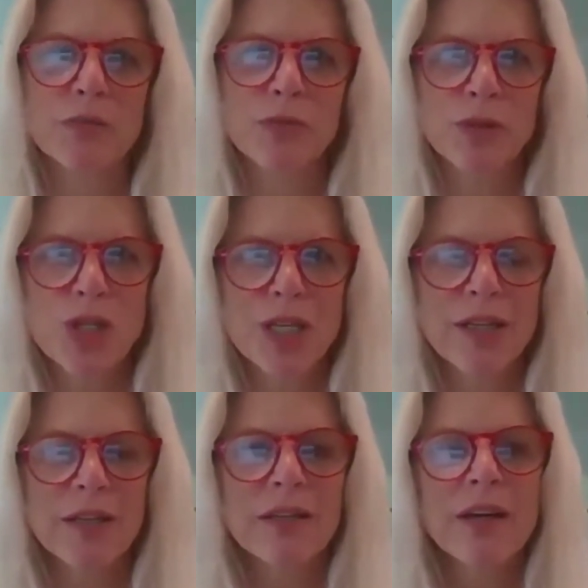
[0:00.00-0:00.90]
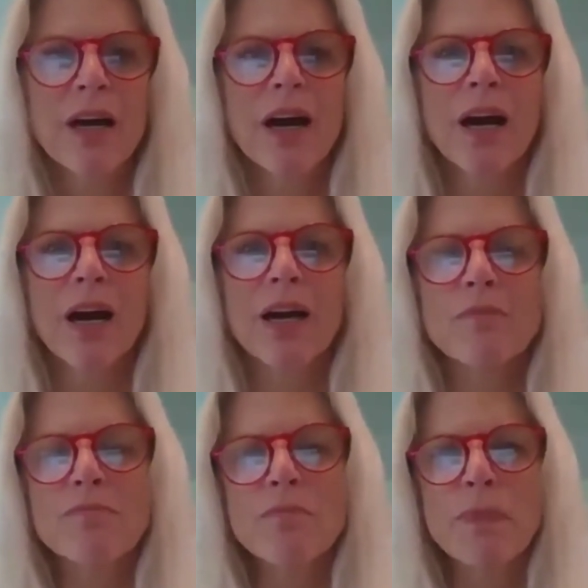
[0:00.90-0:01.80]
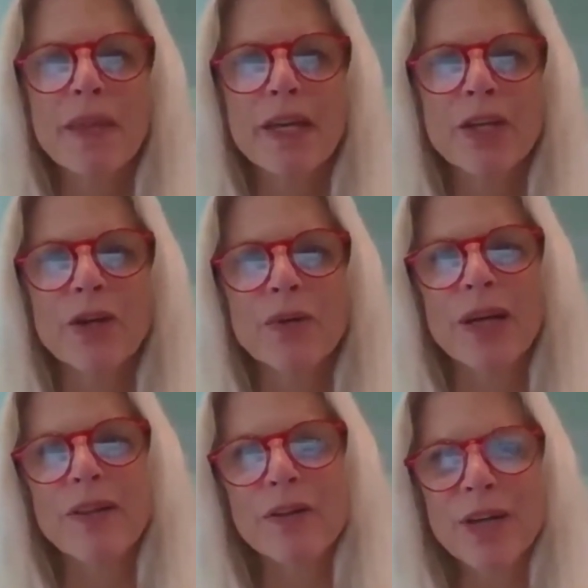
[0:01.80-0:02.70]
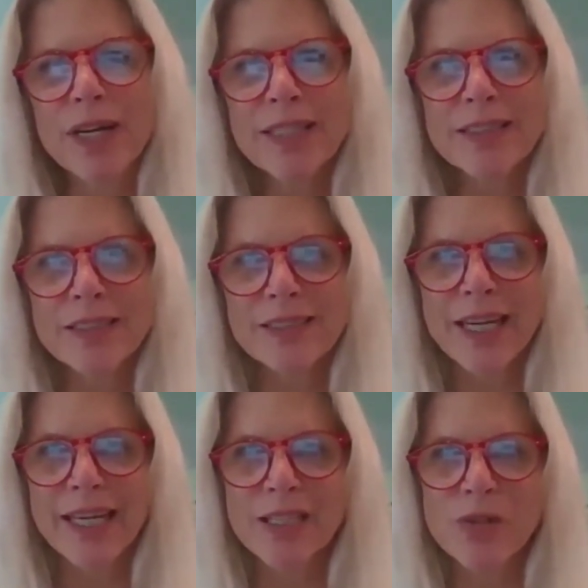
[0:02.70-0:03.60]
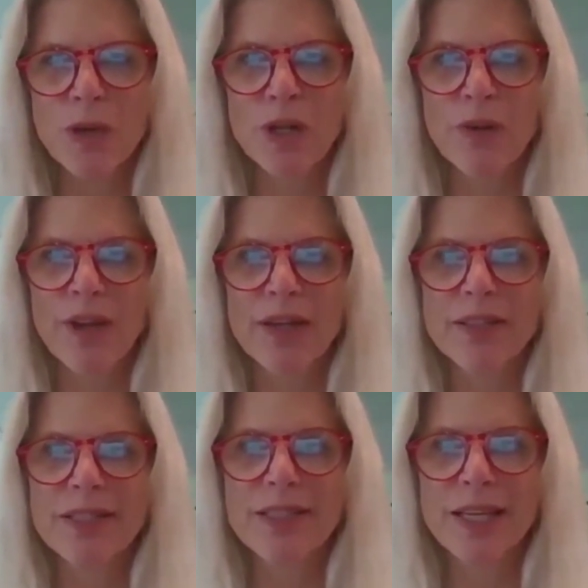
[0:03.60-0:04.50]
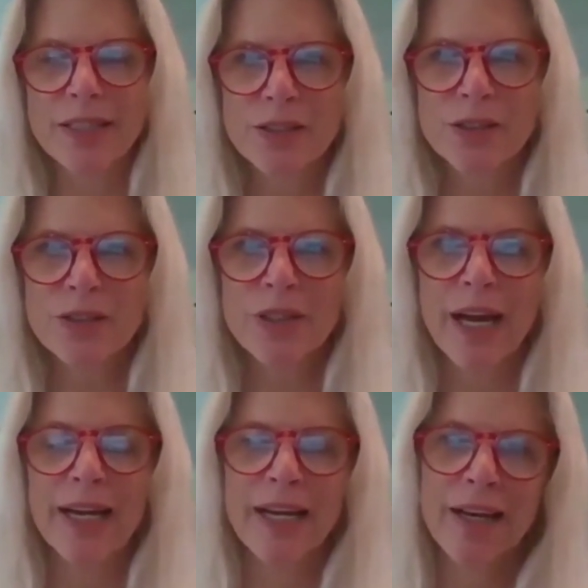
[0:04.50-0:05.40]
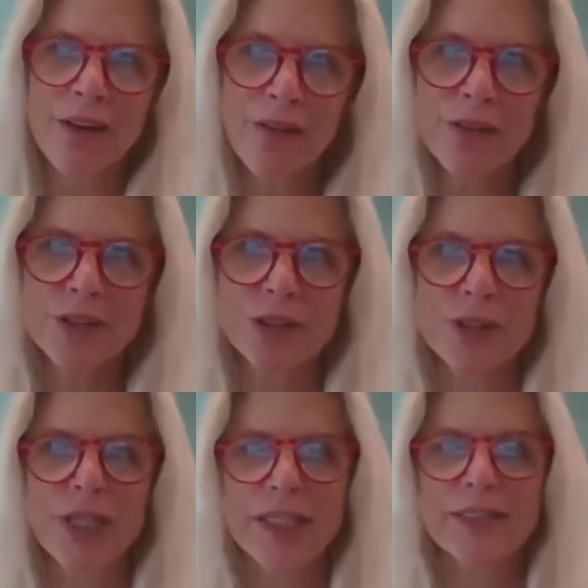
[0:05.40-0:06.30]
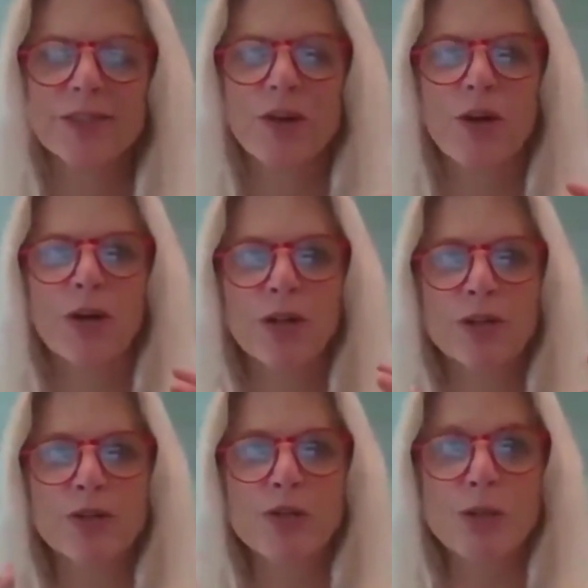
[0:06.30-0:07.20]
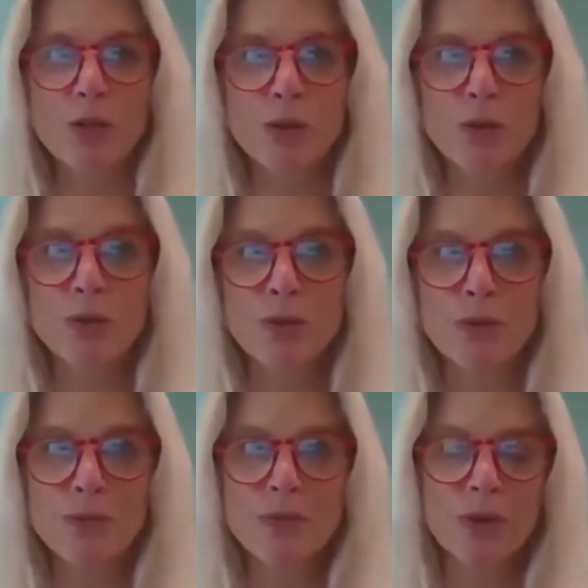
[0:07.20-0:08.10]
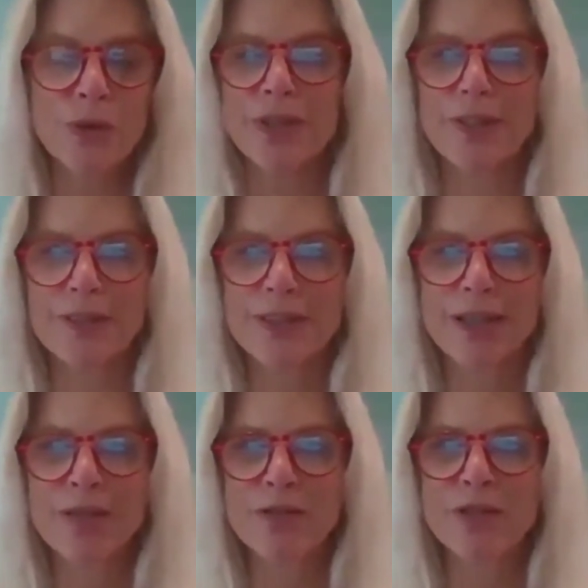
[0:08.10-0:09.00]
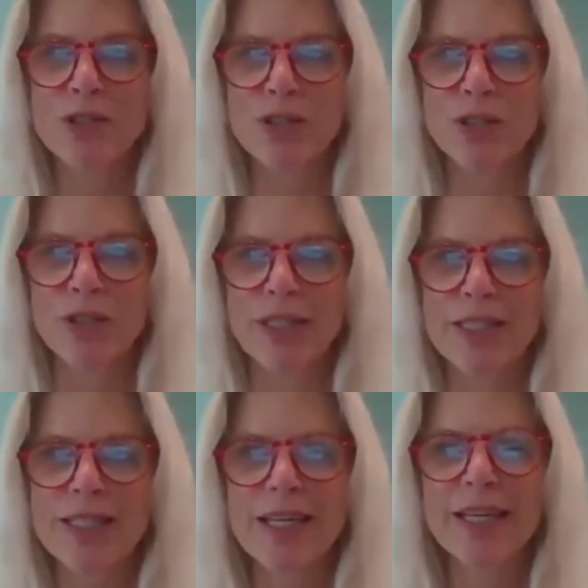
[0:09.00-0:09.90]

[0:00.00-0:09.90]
Mochita. In the United States, we know that dental and health insurance are two totally different types of insurance.